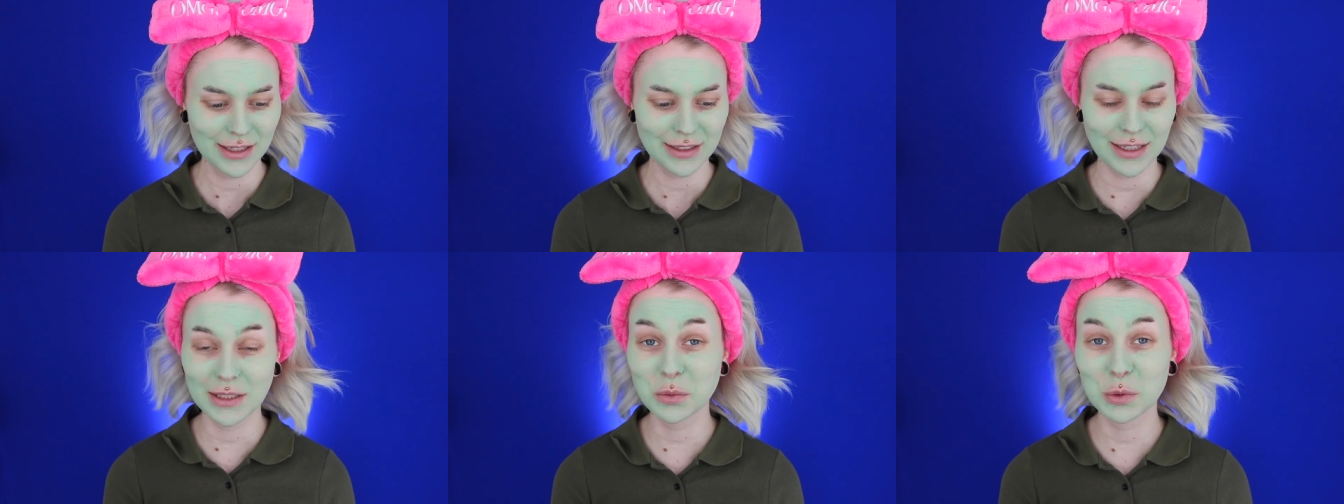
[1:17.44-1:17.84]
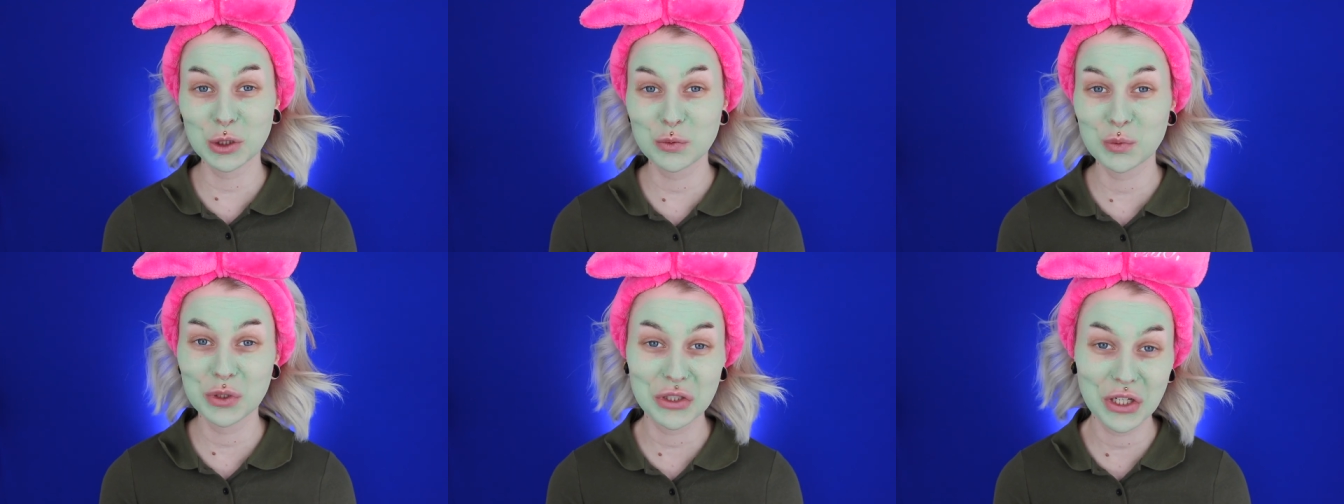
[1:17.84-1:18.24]
that's
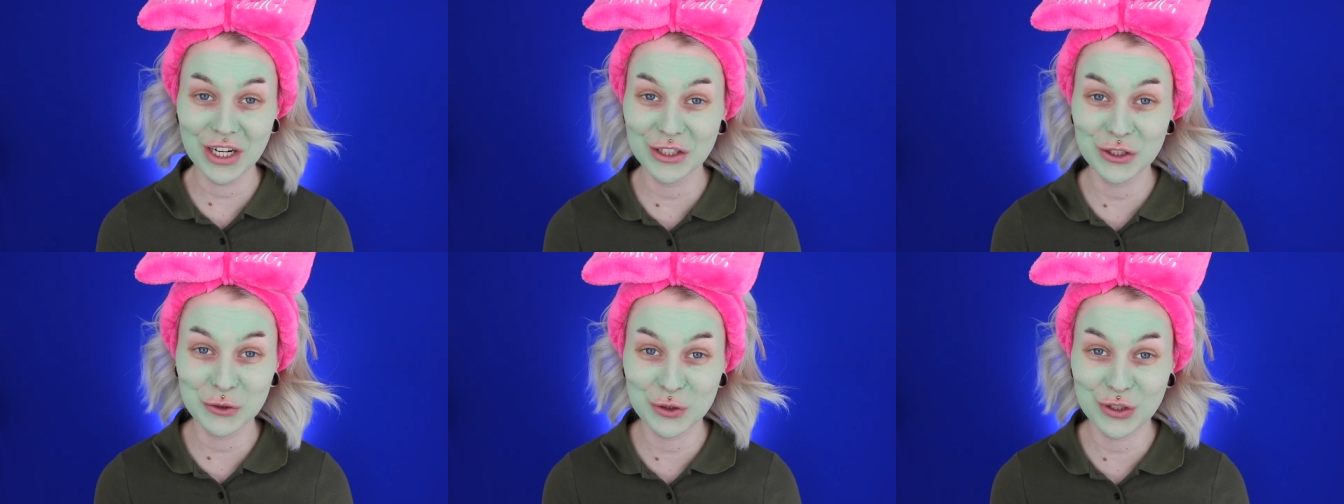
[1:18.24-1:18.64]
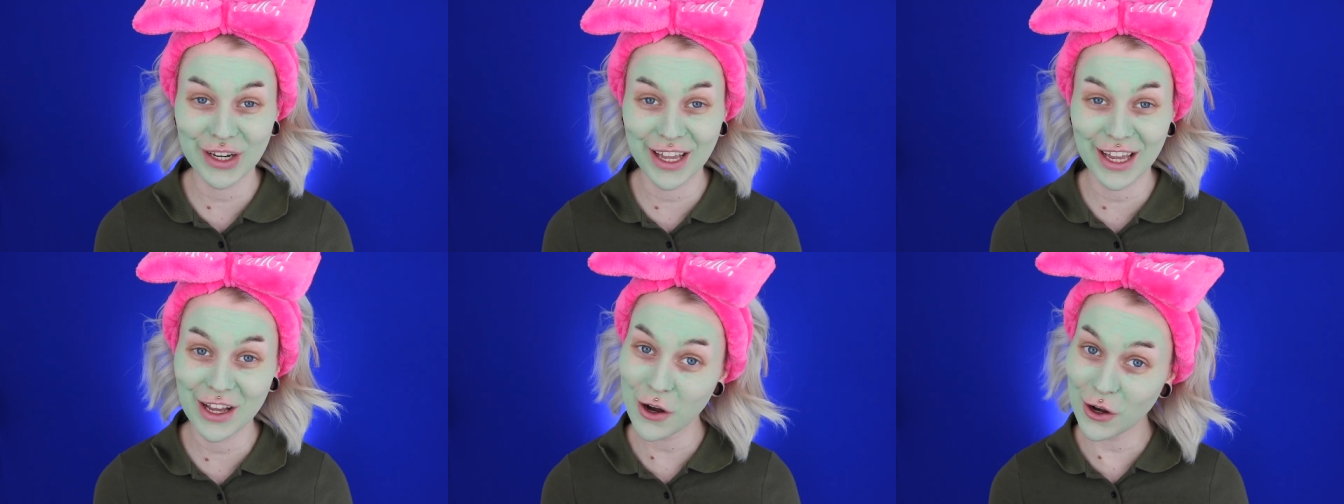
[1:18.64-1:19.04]
what we're gonna do
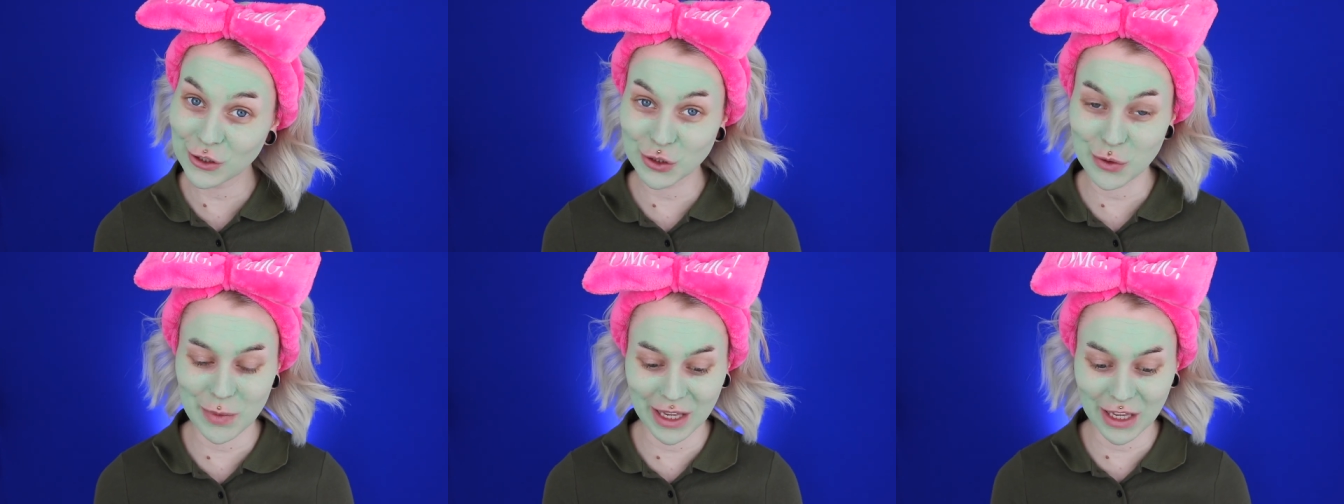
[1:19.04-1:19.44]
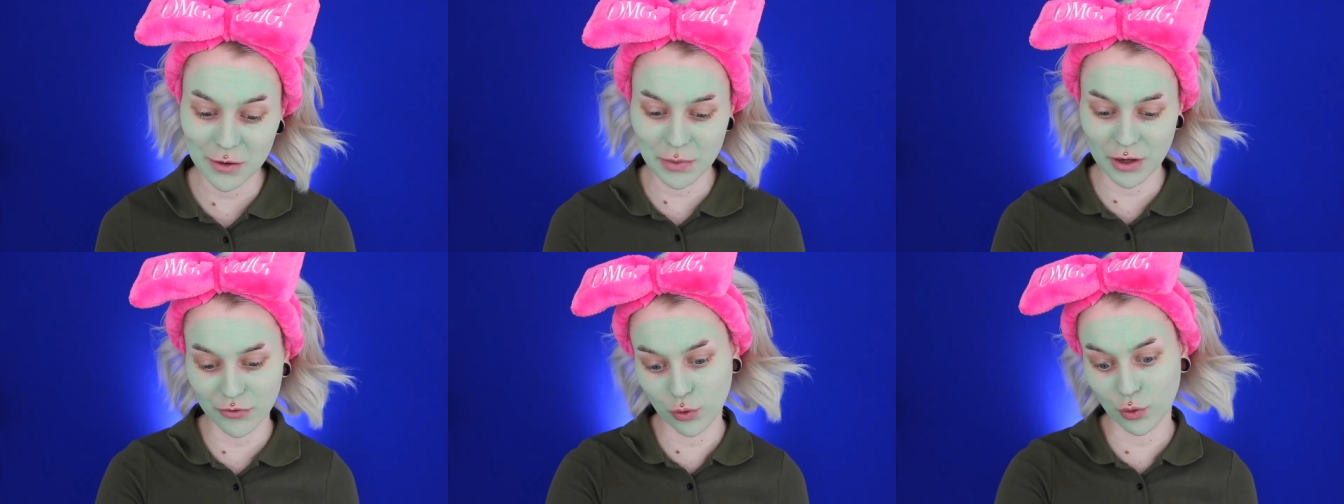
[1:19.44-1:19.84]
today. Also makeup,
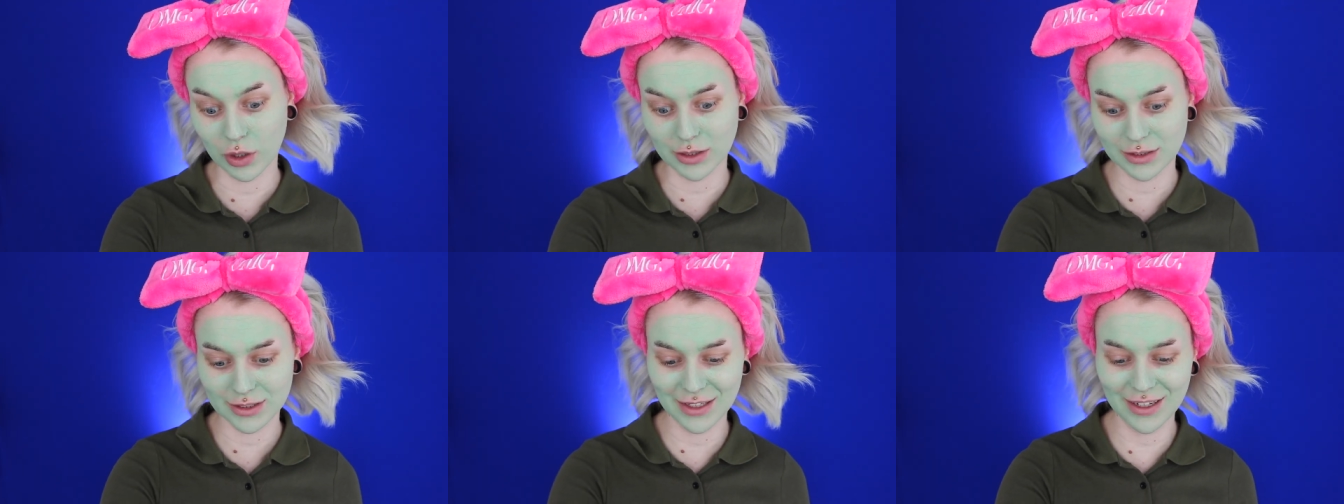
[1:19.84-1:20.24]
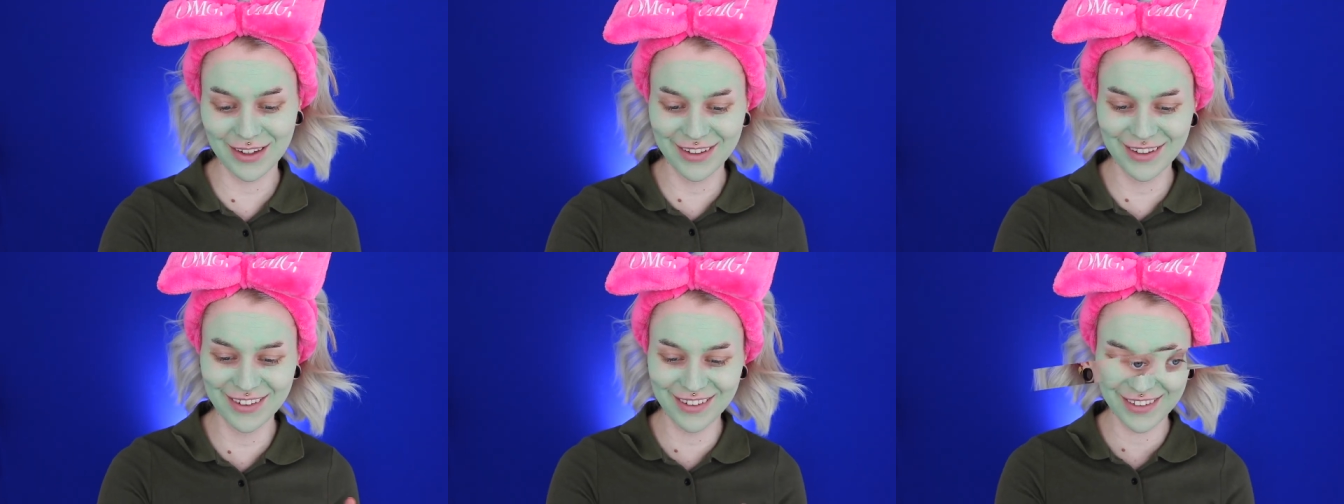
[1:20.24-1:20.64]
of course.
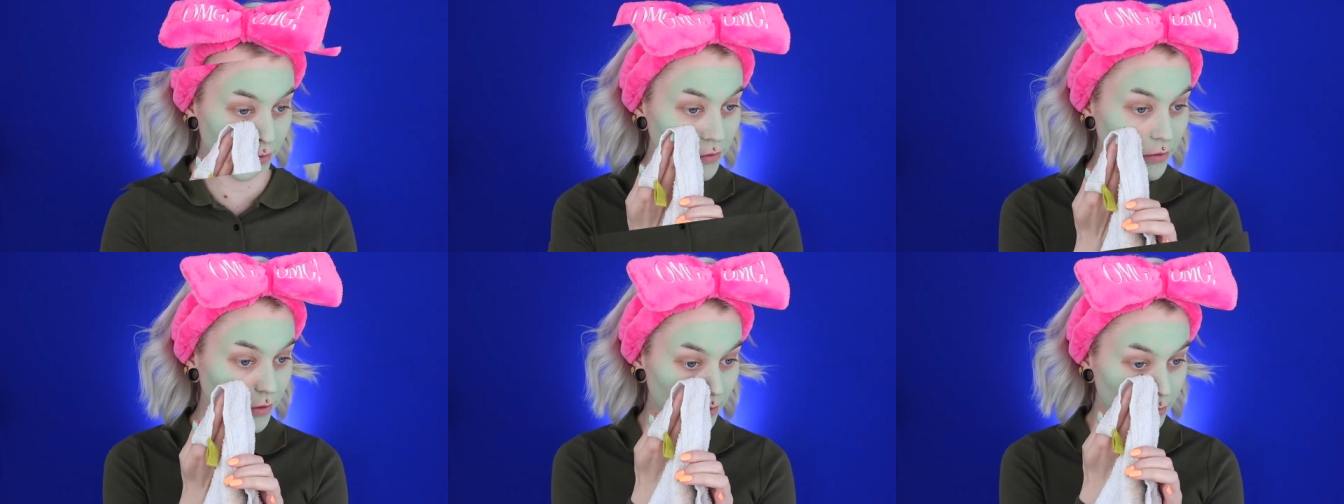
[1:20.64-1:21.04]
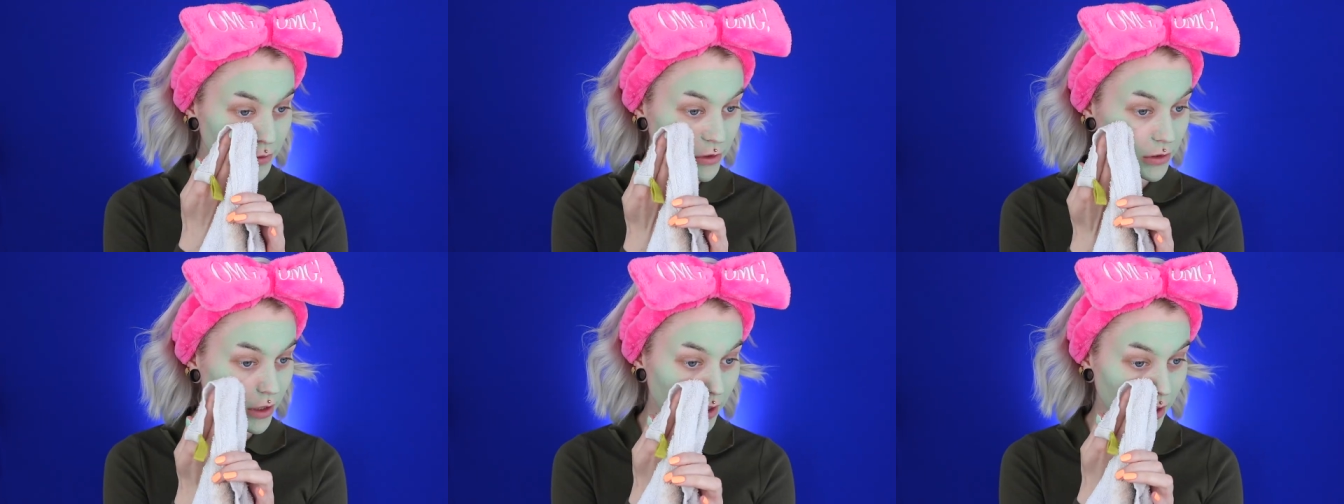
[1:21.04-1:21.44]
I'm
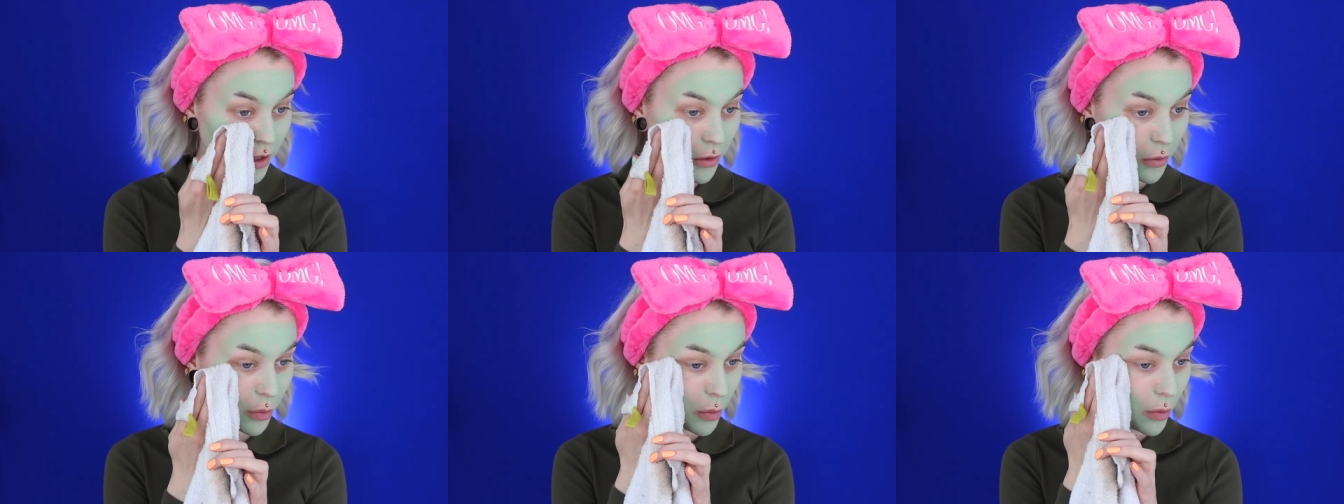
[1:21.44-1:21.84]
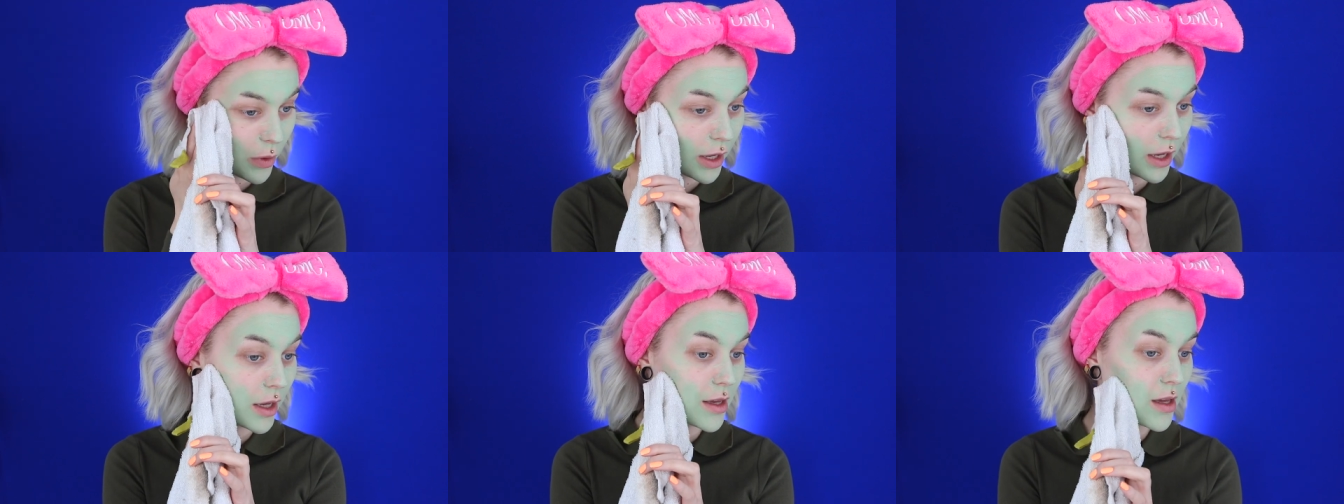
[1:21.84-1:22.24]
just gonna
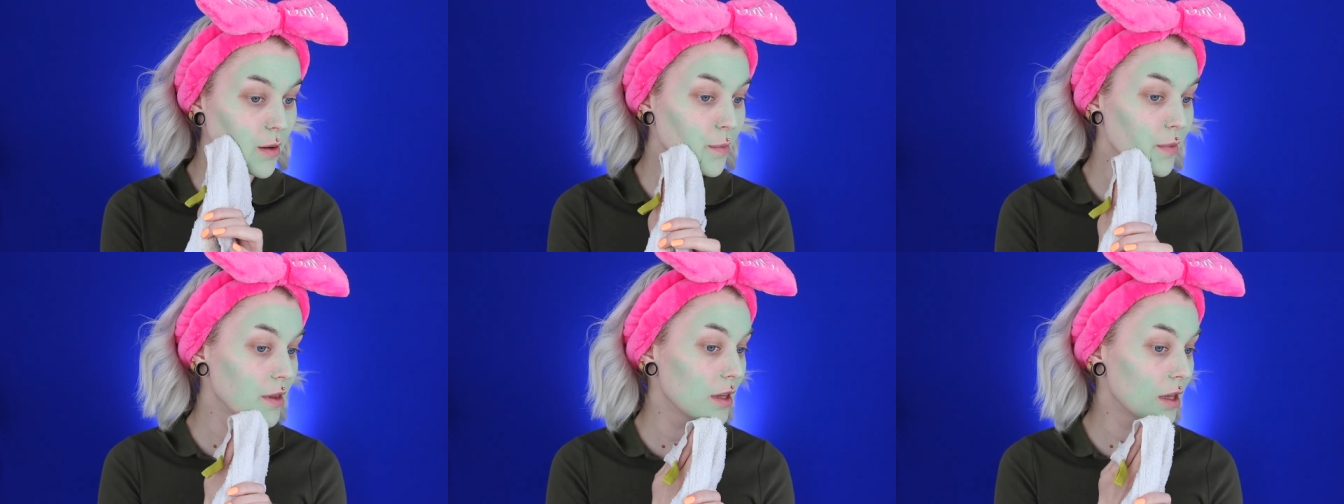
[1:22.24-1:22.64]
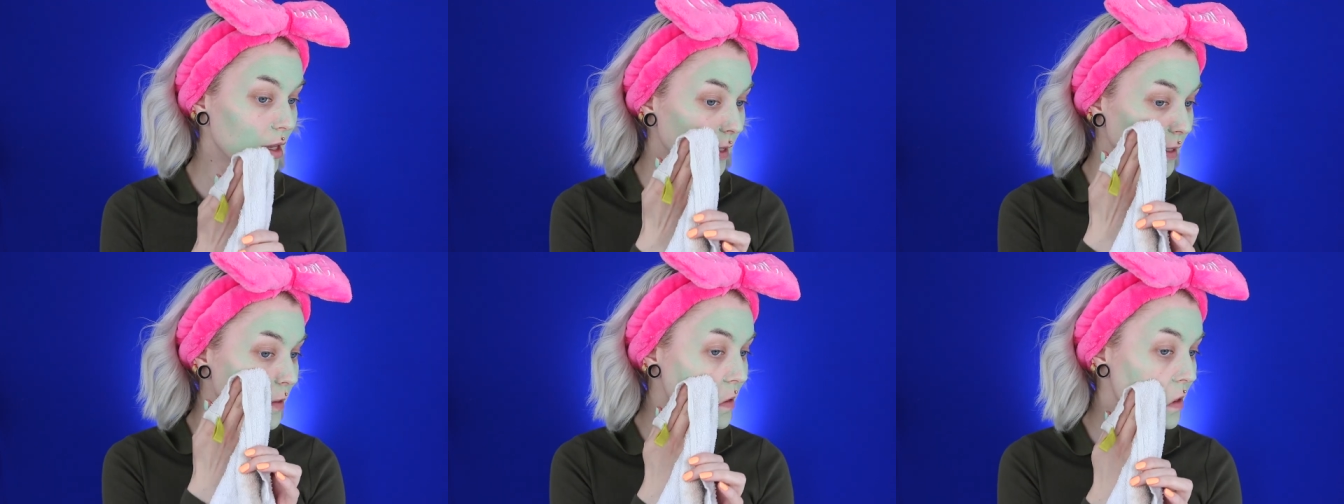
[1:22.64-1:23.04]
wipe
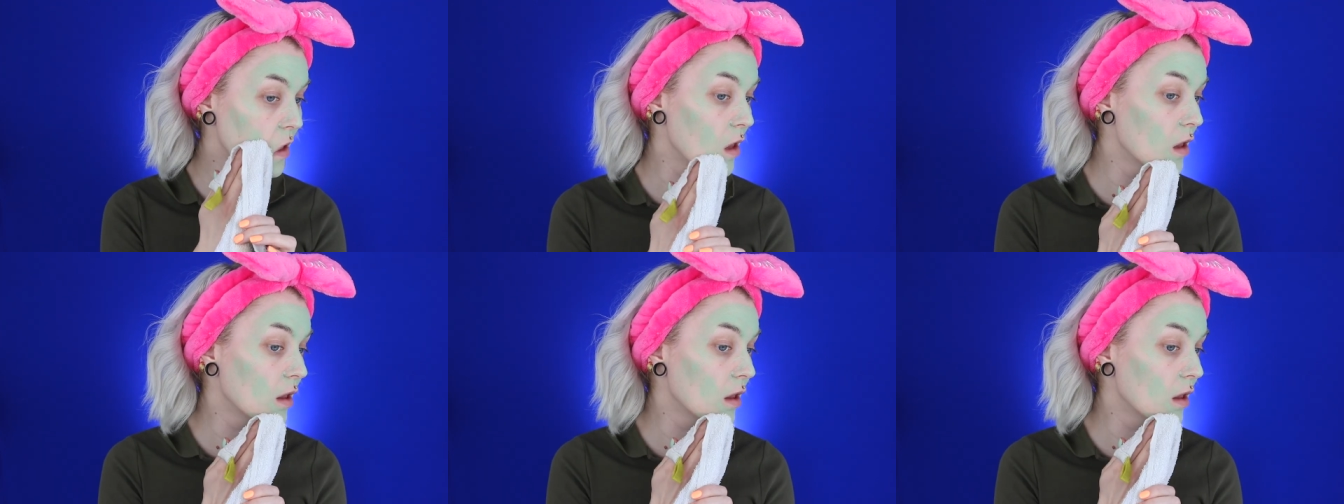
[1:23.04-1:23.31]
this.